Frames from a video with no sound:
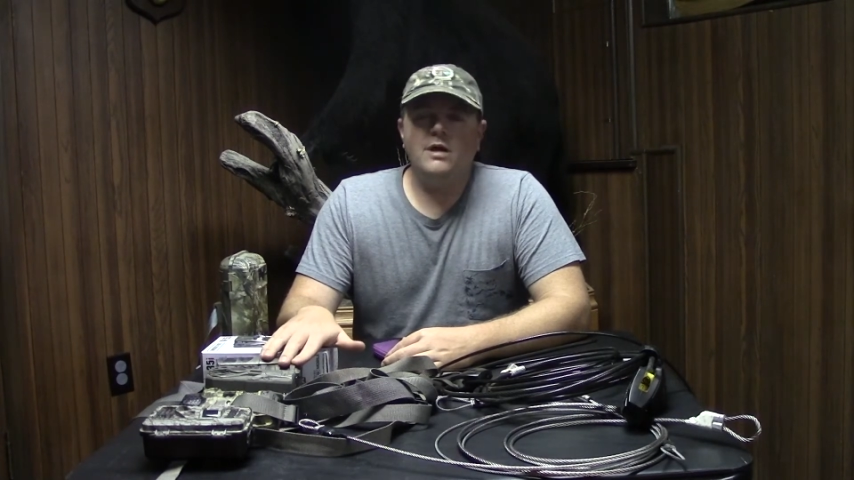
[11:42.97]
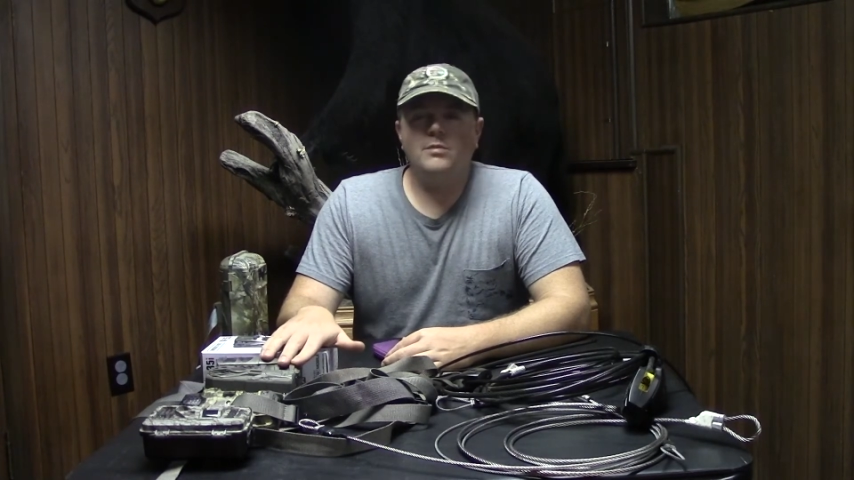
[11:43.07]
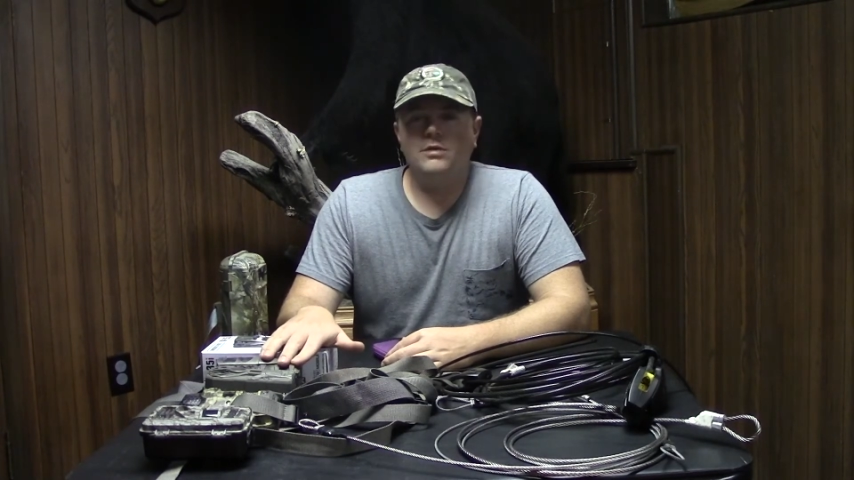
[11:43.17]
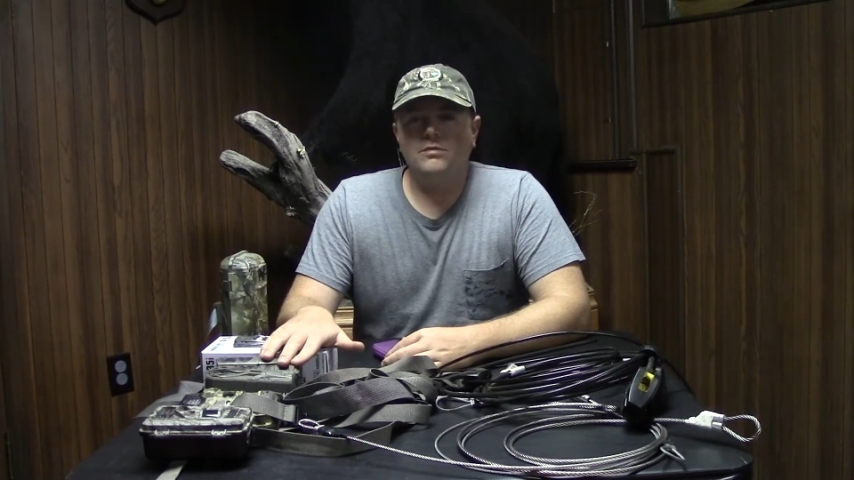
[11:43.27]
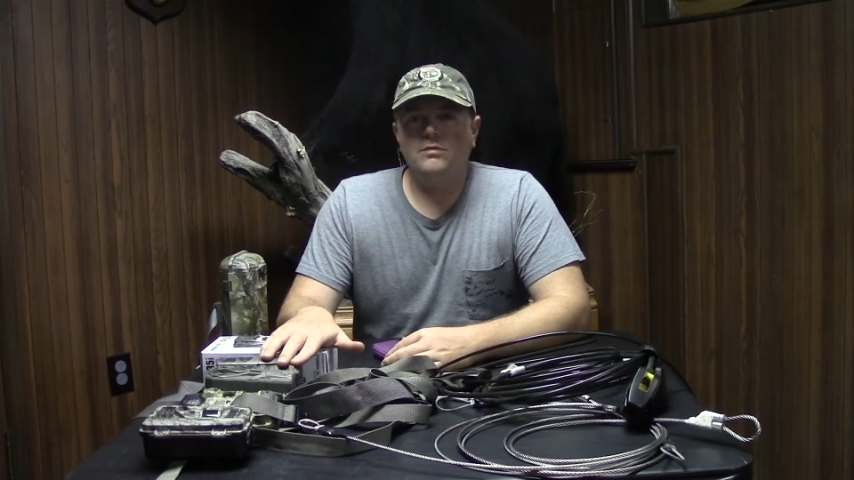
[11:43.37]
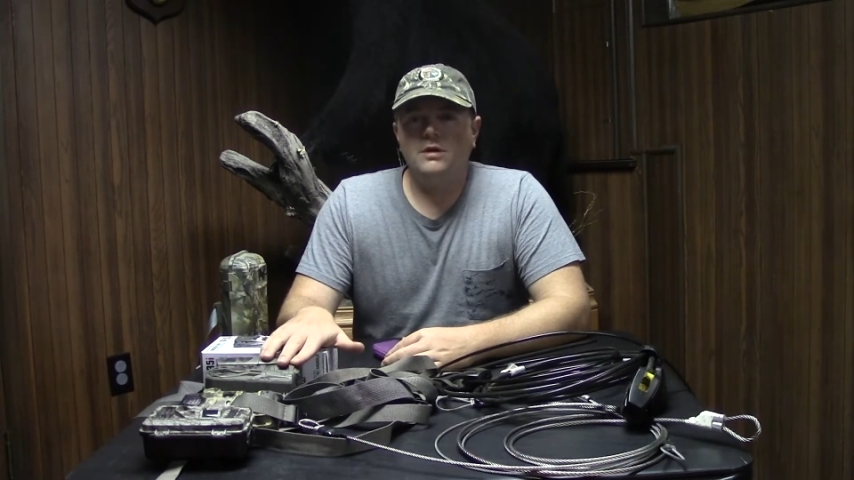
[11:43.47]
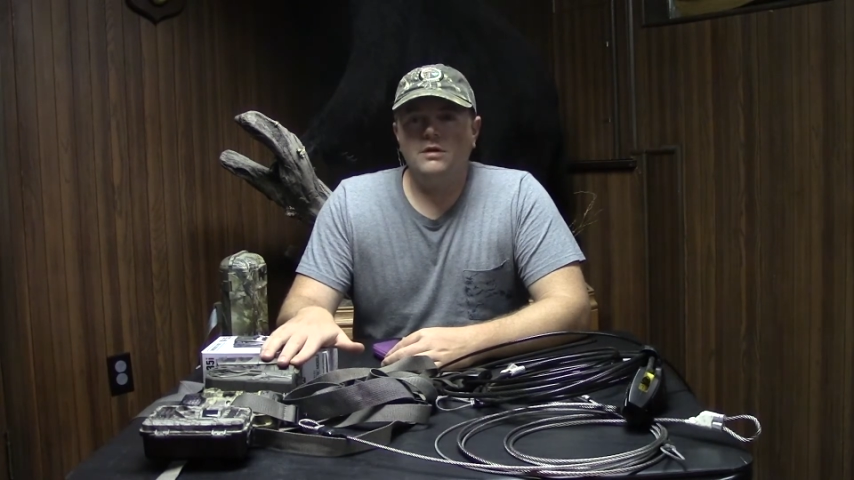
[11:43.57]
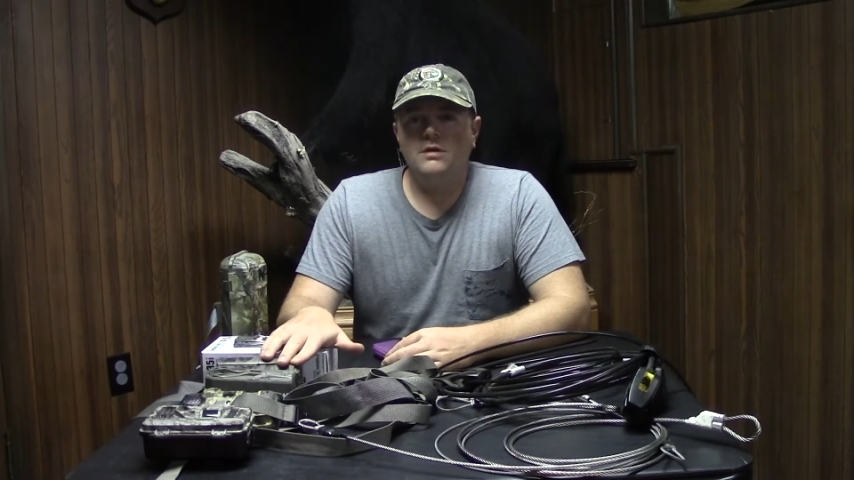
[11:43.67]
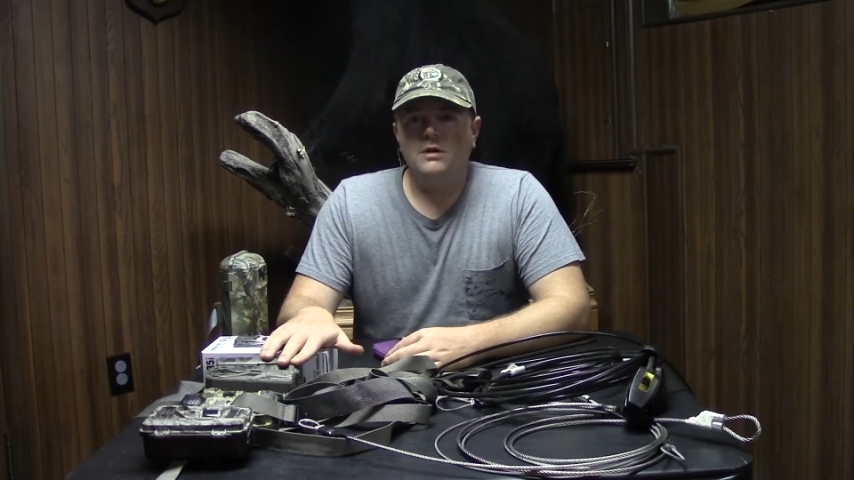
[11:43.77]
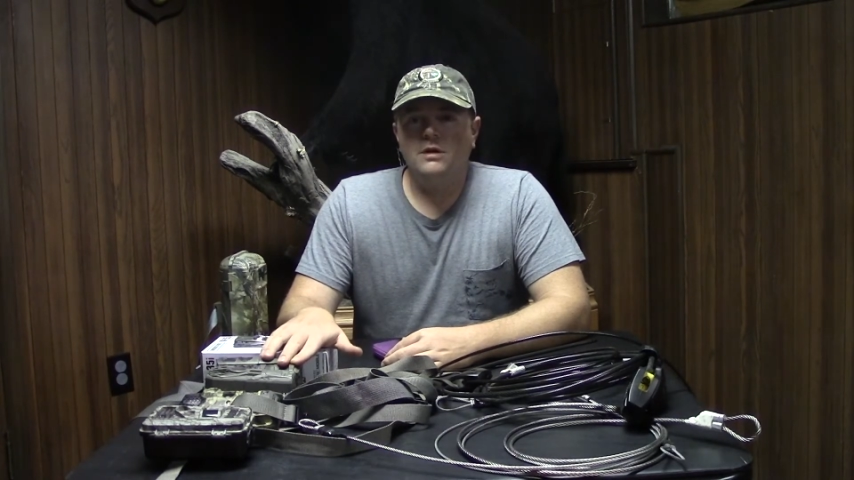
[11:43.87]
coming through
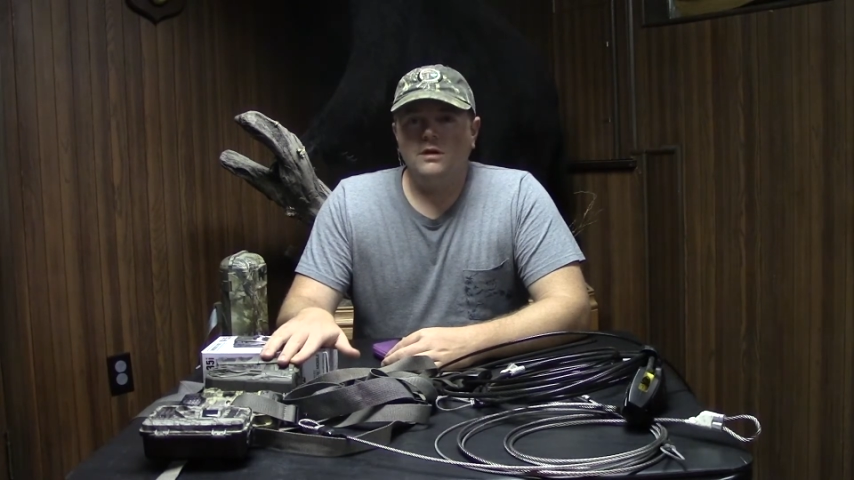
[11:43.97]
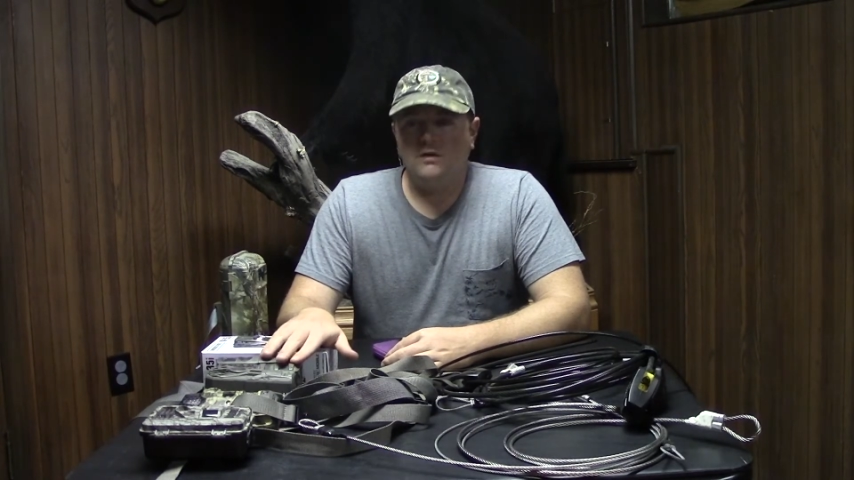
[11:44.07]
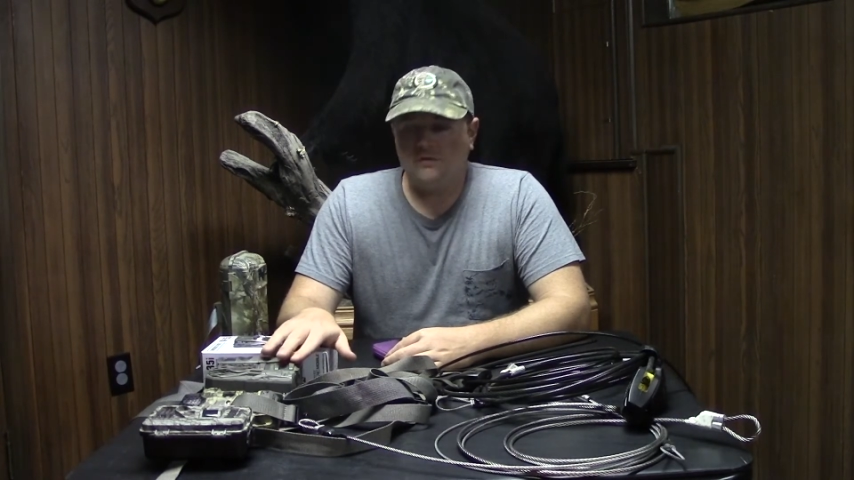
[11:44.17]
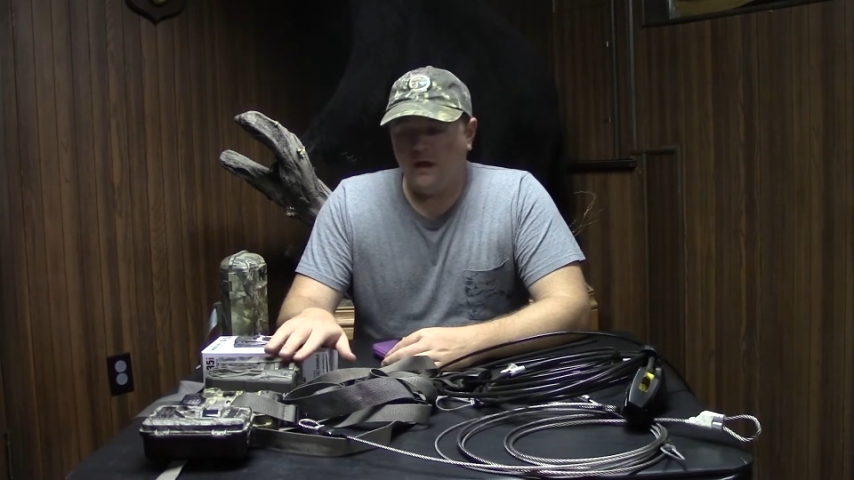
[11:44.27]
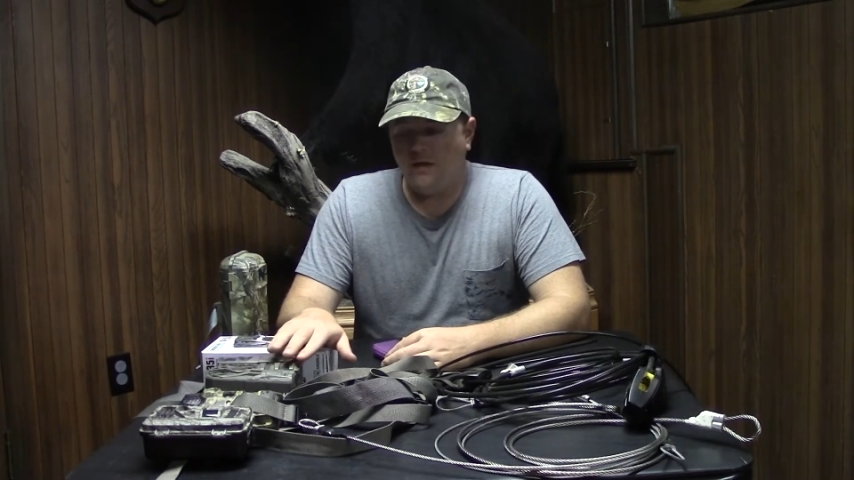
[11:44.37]
there, because